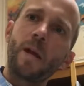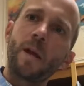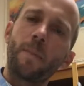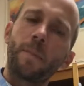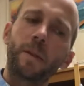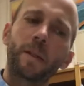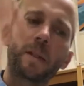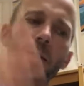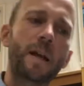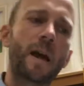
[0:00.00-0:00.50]
up
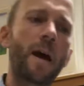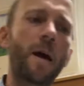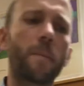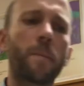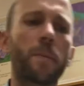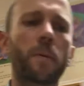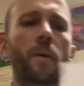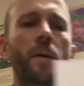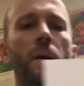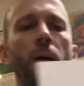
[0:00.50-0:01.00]
at the
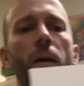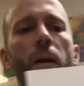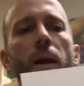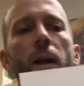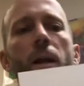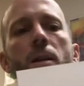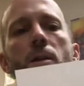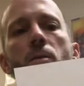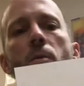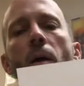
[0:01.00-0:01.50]
top,
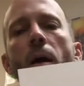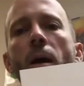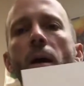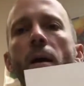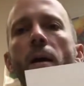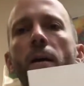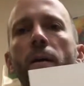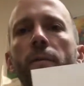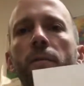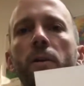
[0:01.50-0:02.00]
and you
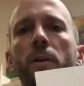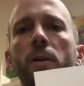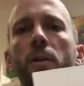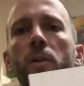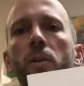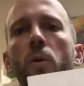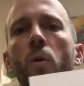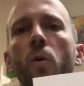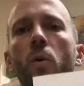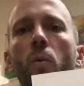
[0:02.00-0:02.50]
have
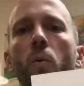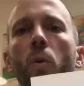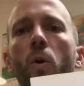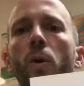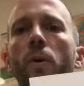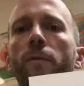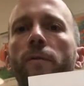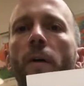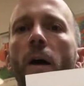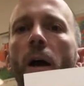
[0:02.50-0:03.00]
your
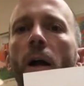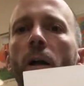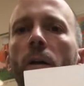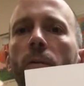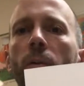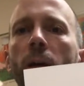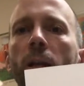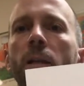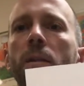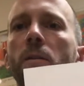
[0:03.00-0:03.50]
Word file
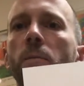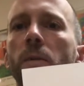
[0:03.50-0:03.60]
ready to be